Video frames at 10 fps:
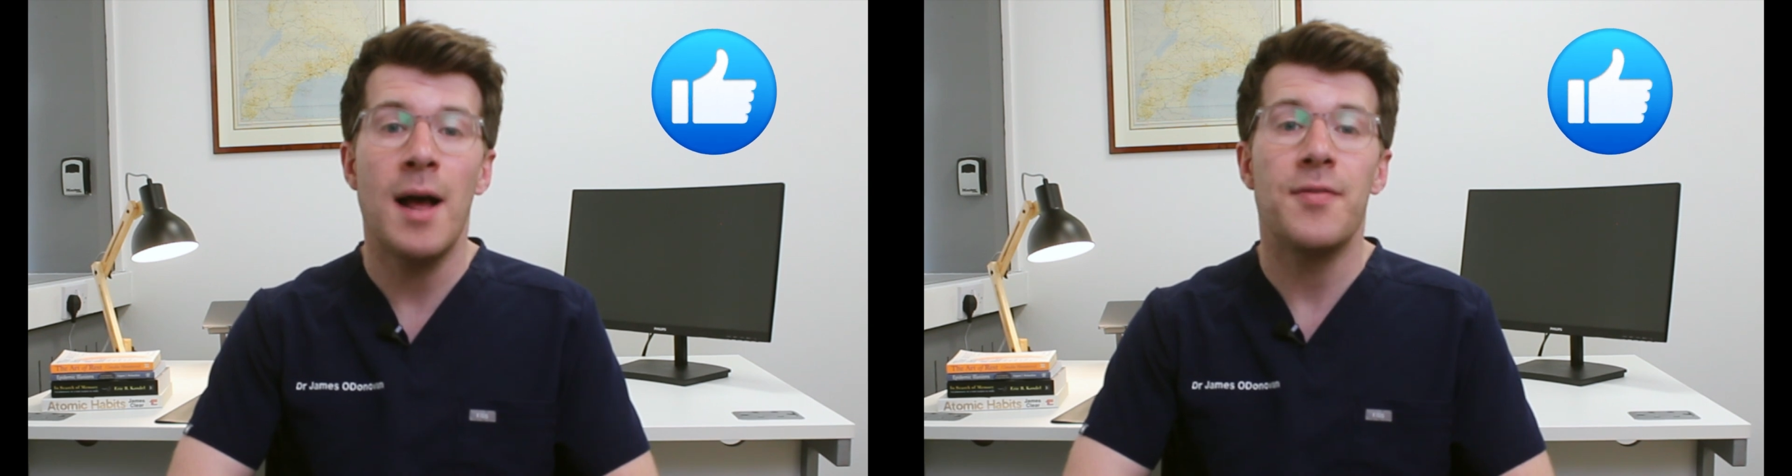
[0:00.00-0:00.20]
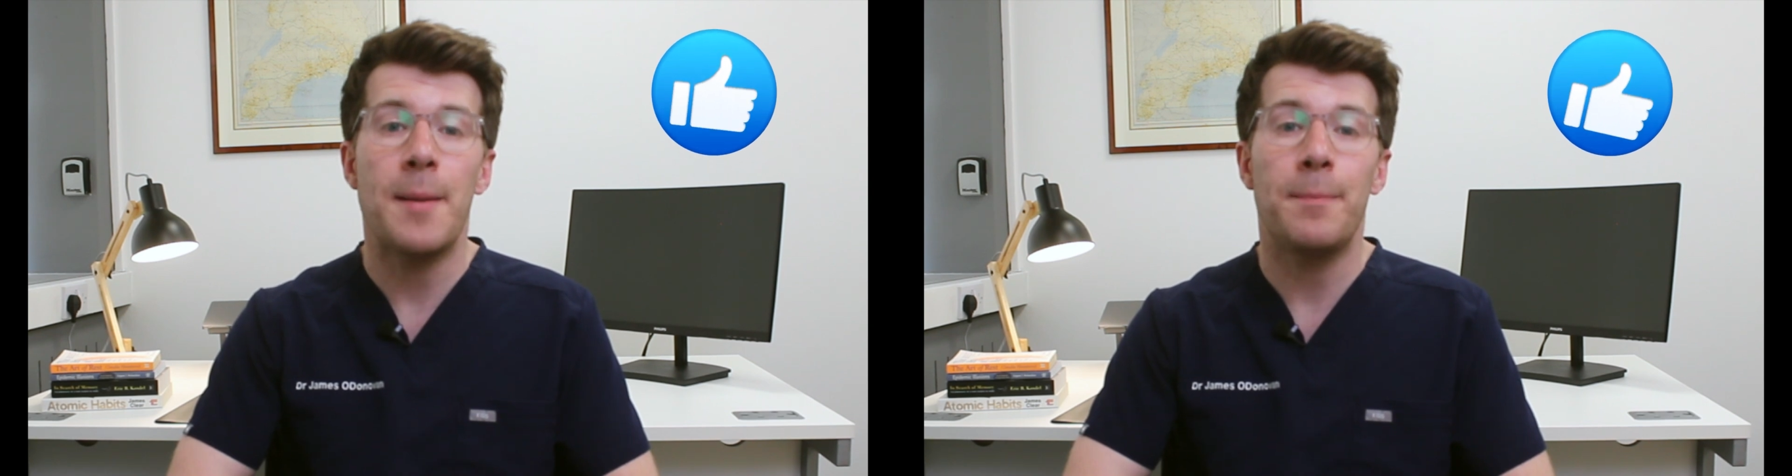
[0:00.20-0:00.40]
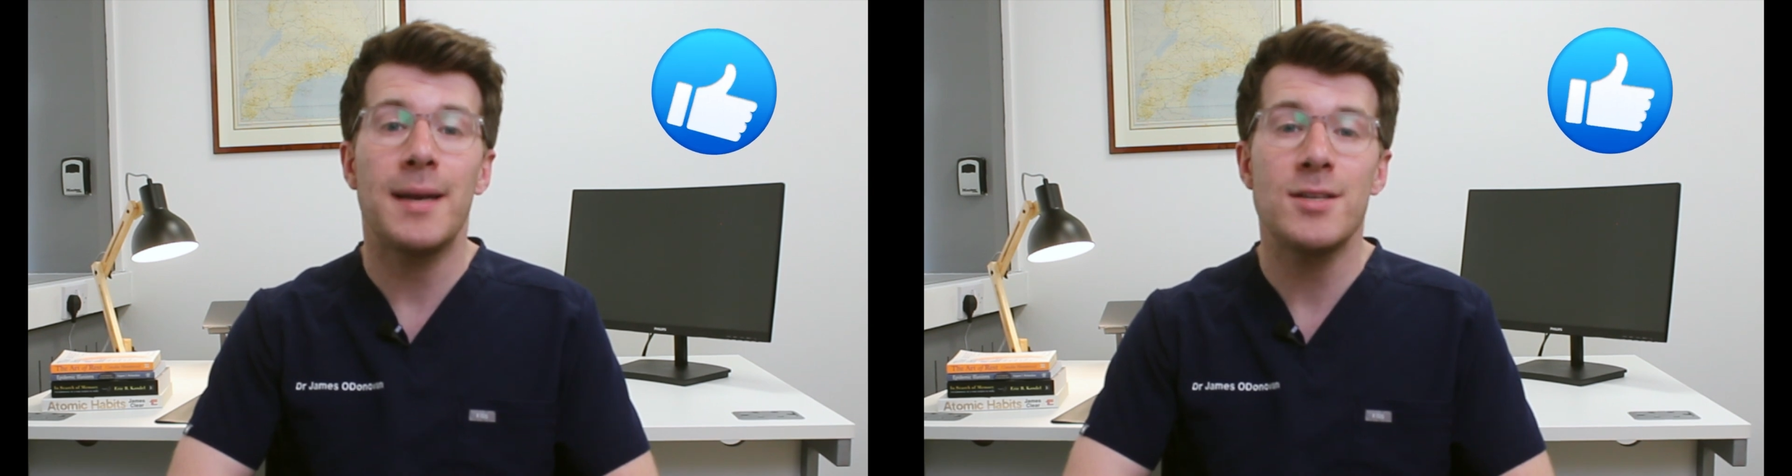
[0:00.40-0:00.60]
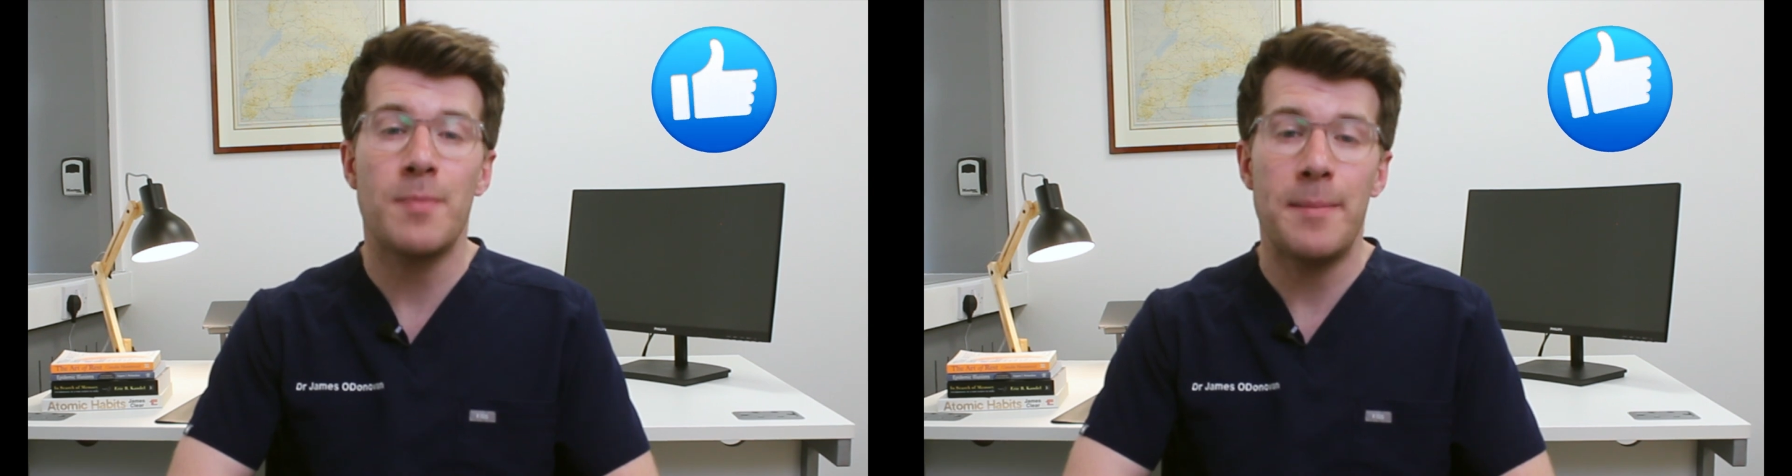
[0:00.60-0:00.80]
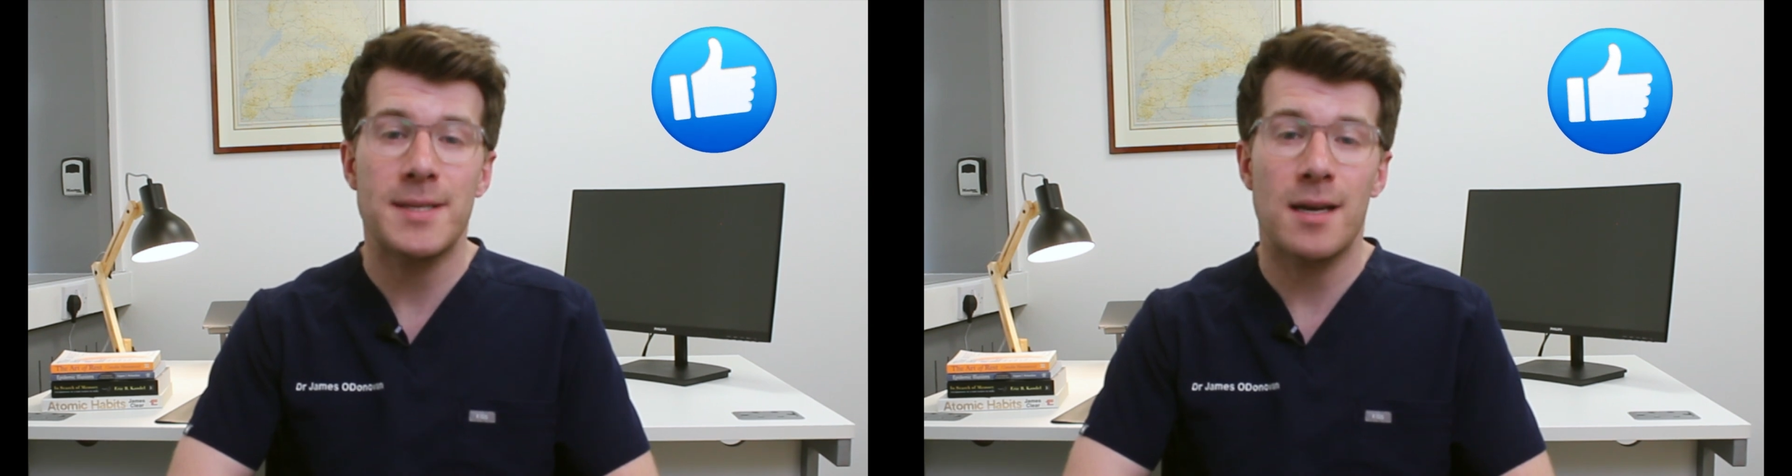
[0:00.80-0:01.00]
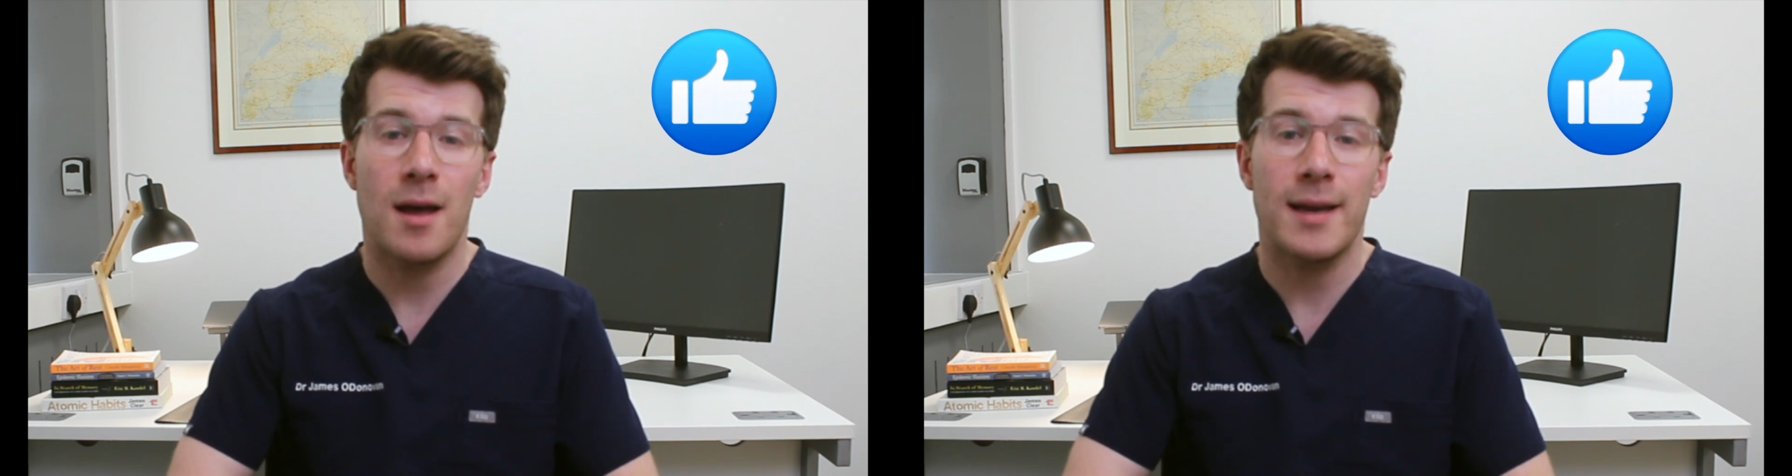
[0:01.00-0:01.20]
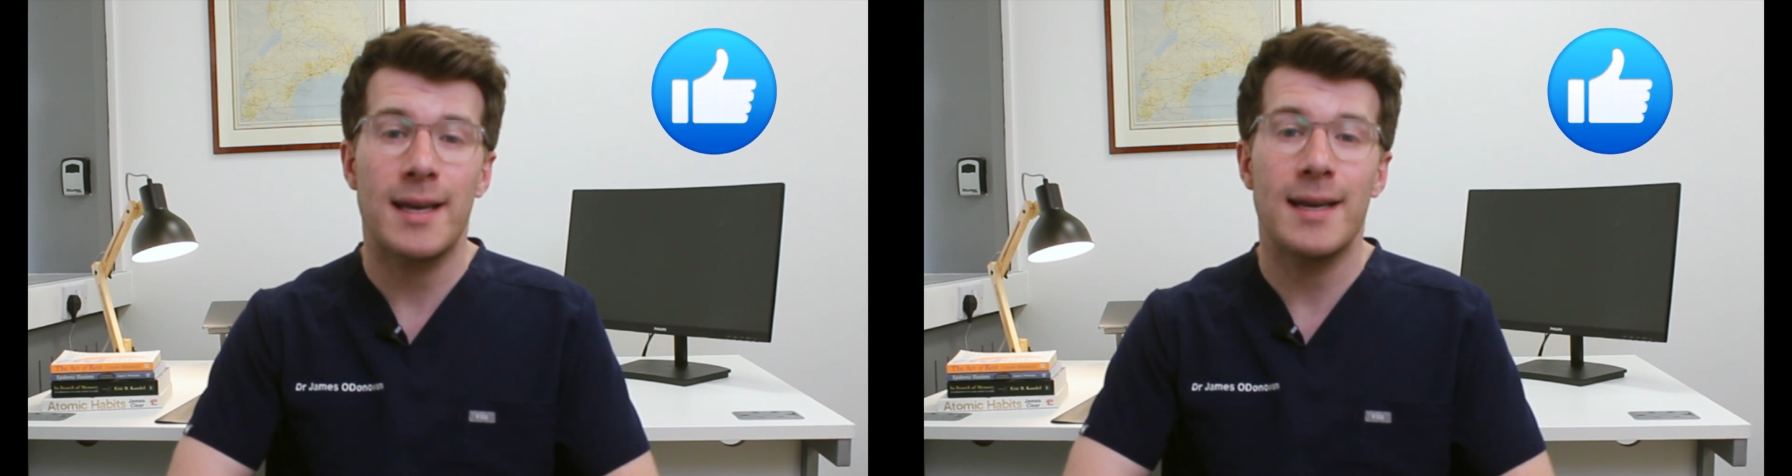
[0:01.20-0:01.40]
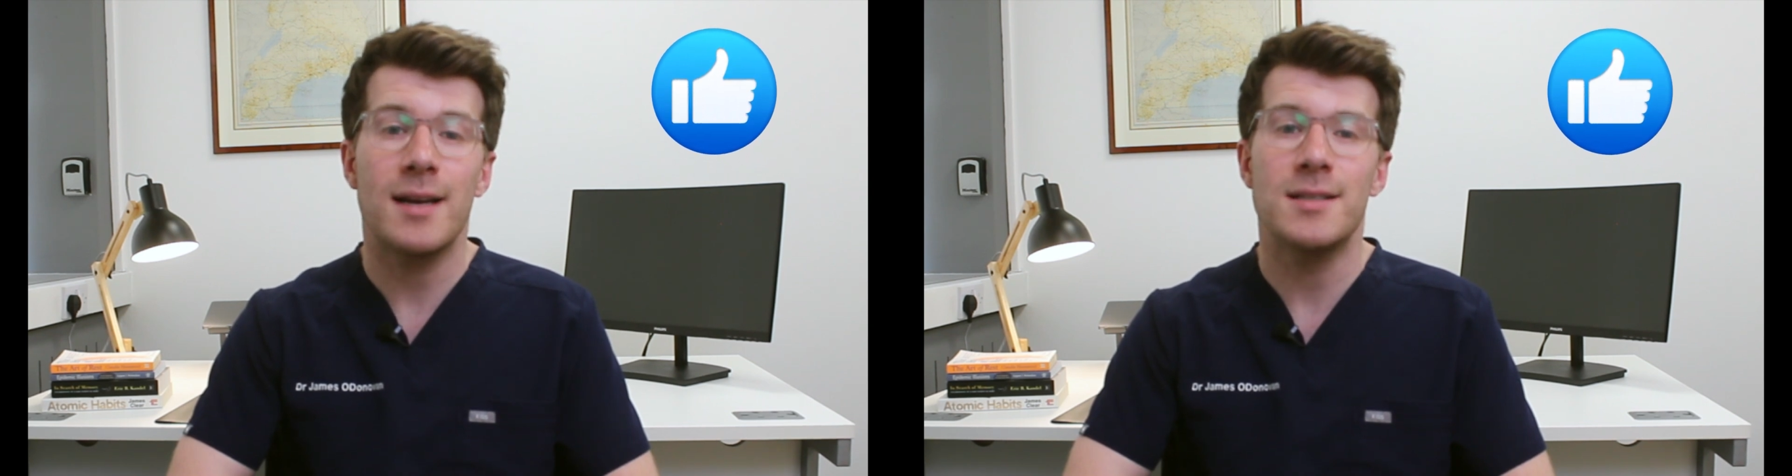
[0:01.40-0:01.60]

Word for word: then please remember to like it